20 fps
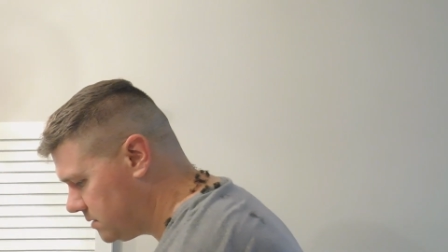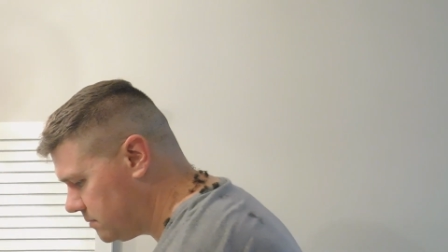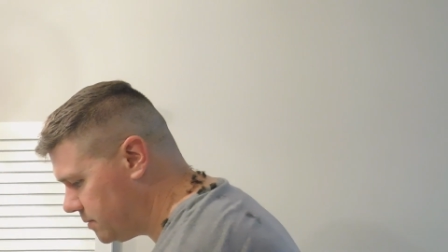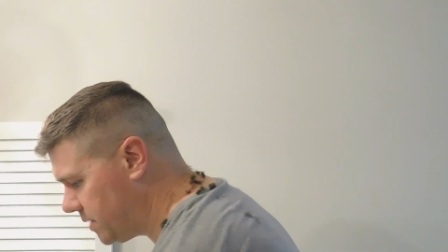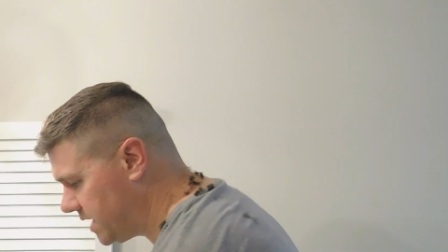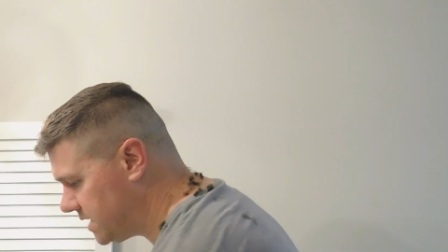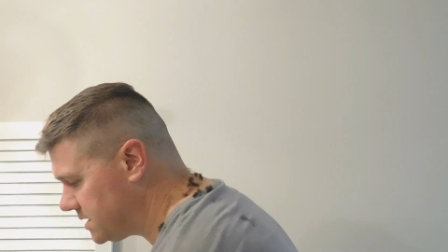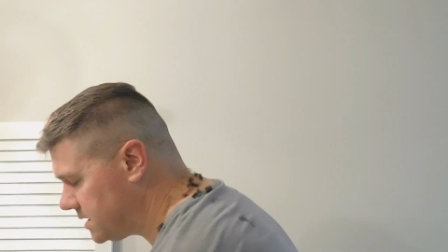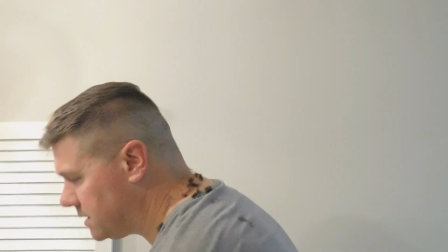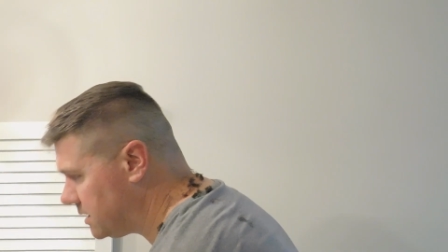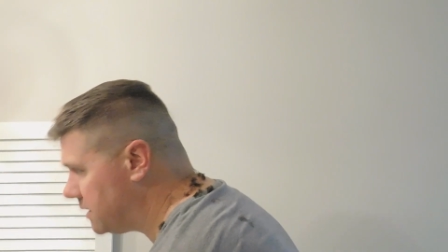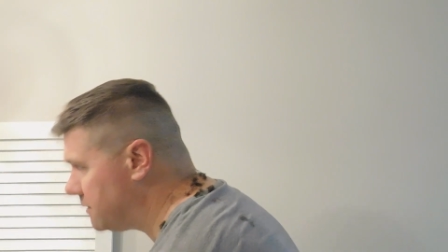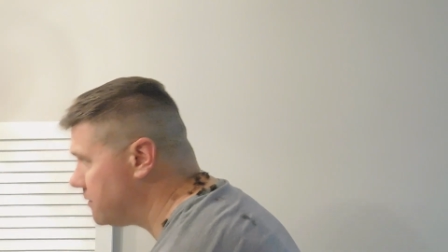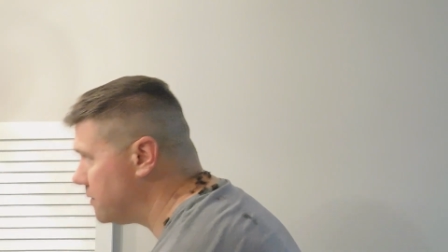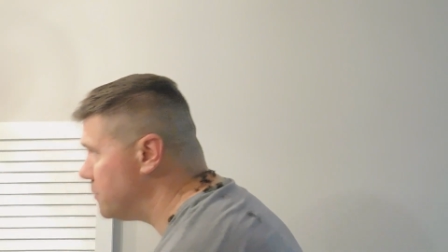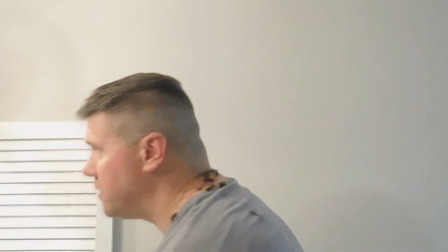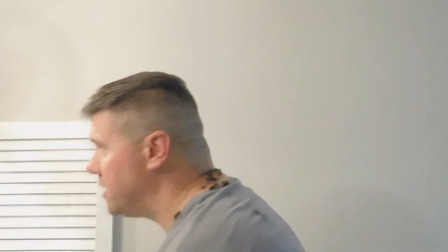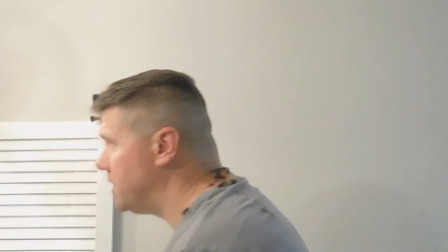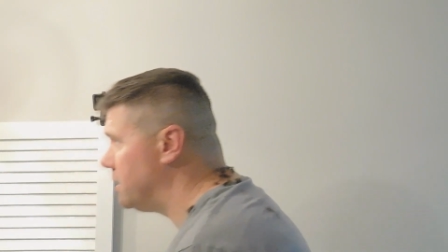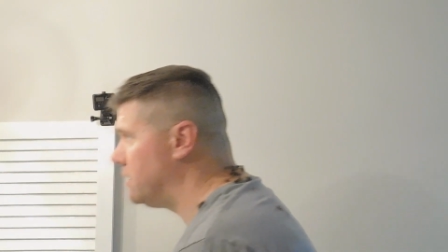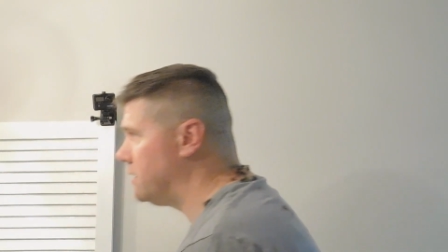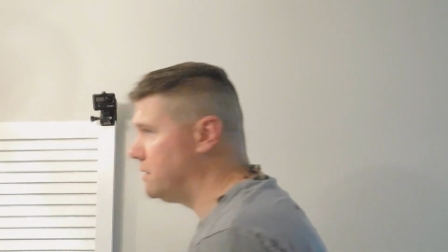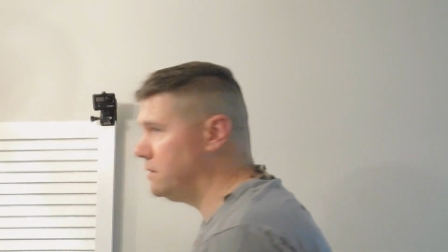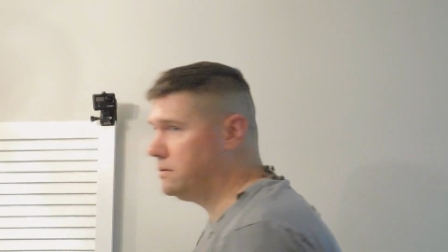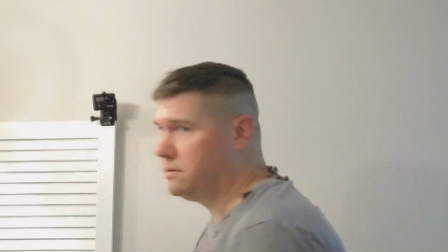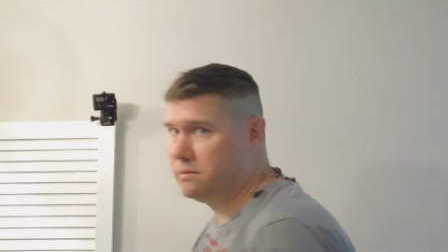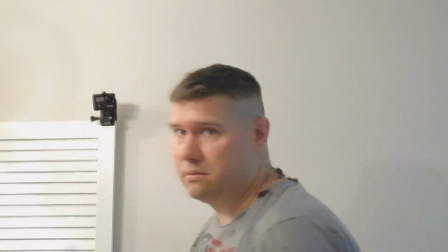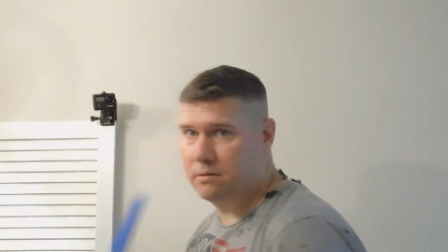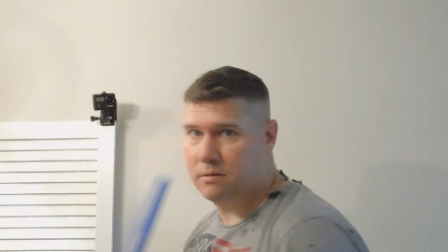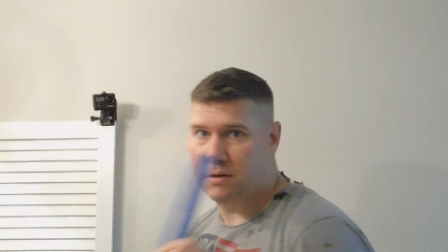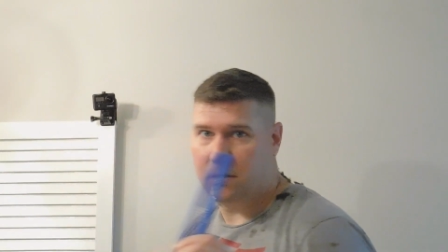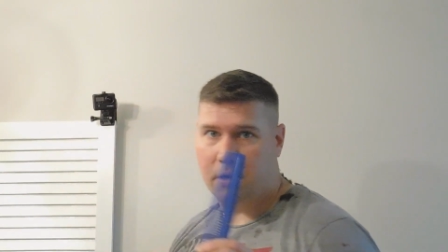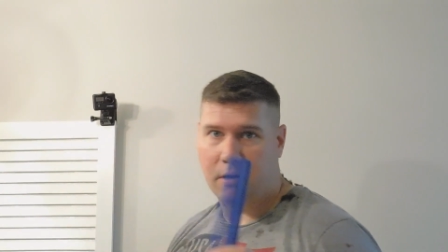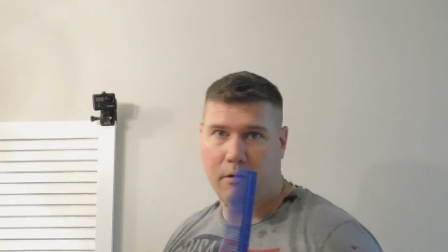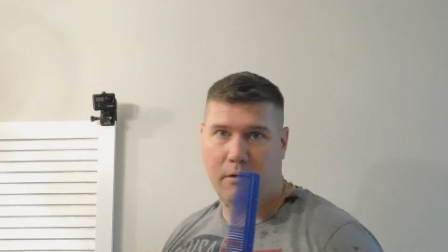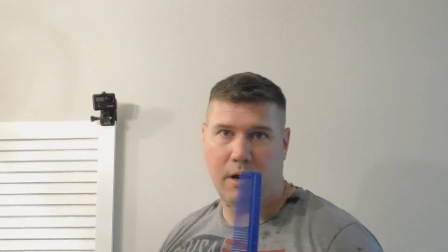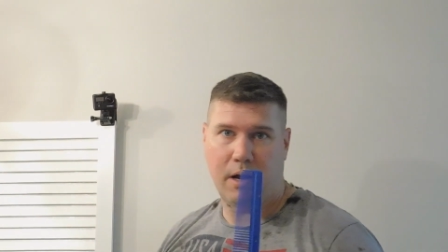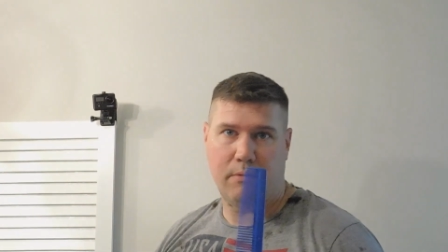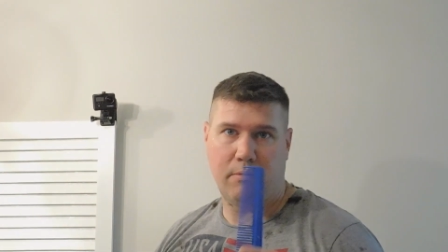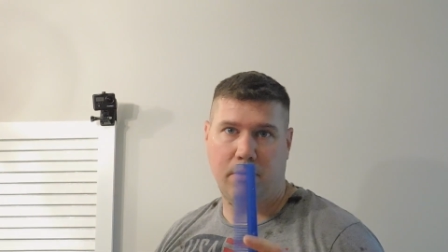Basically from here, you're gonna
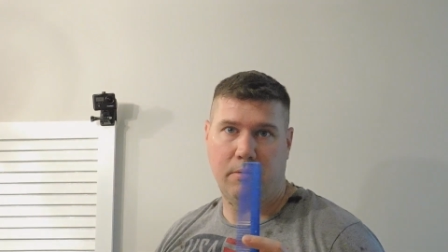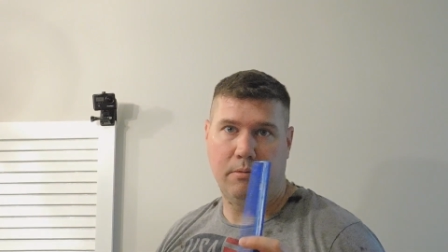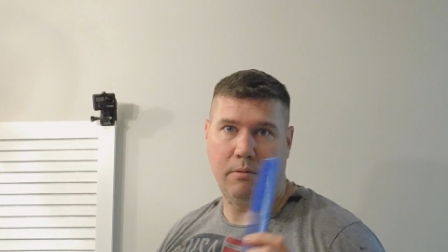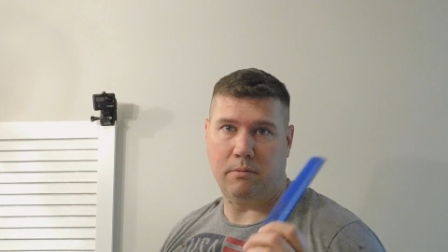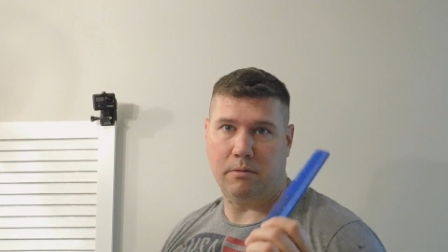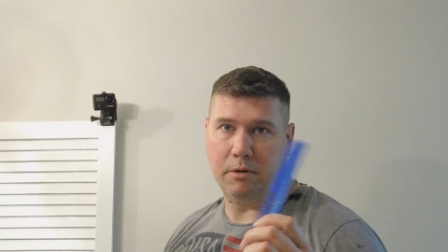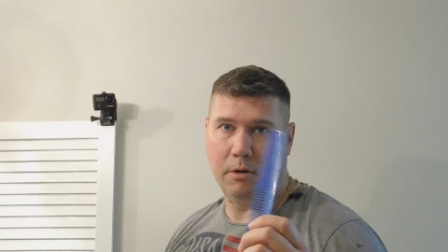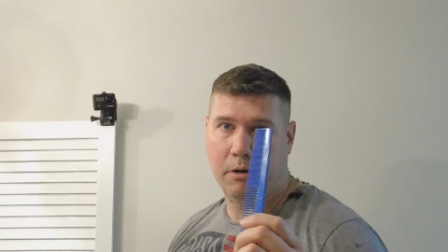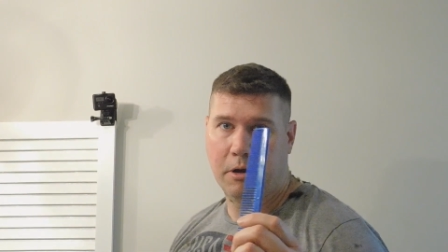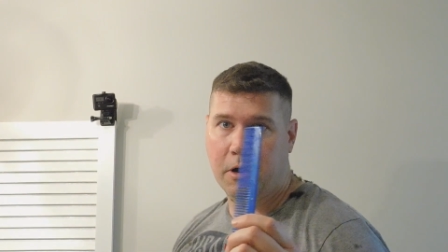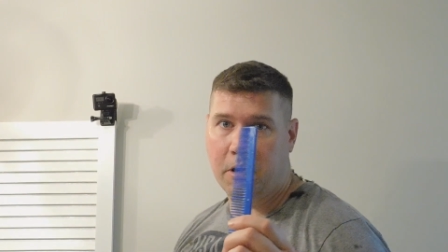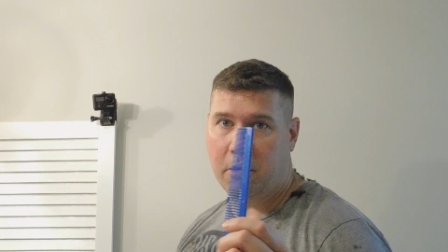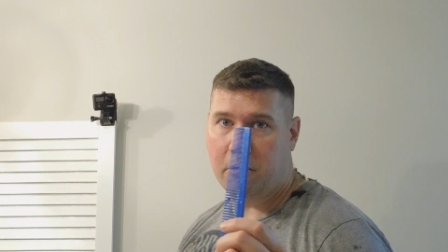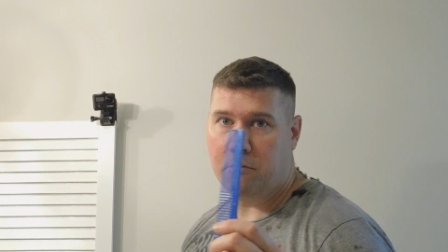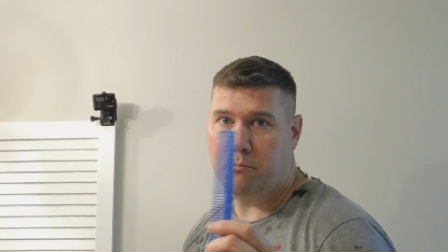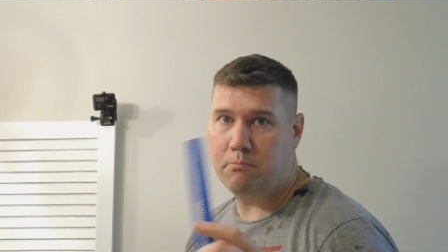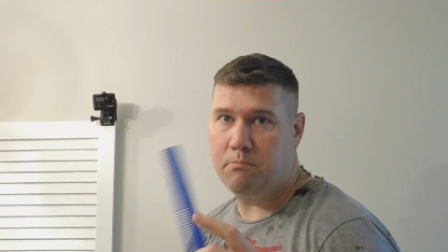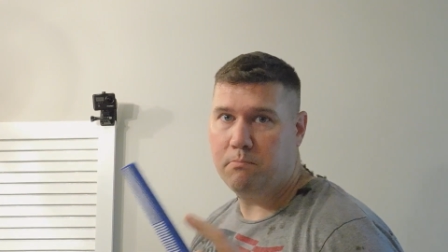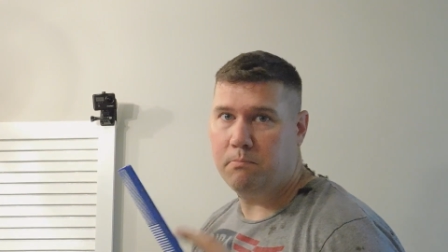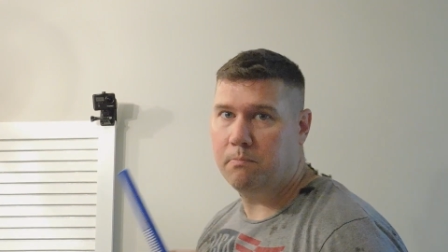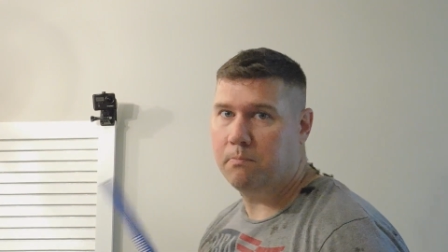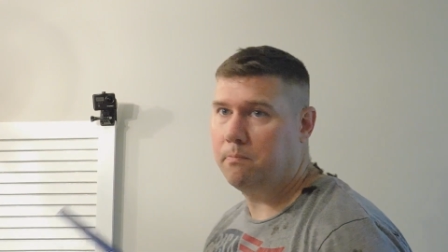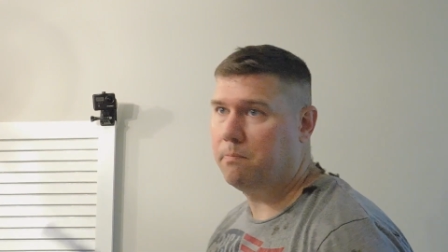grab your comb.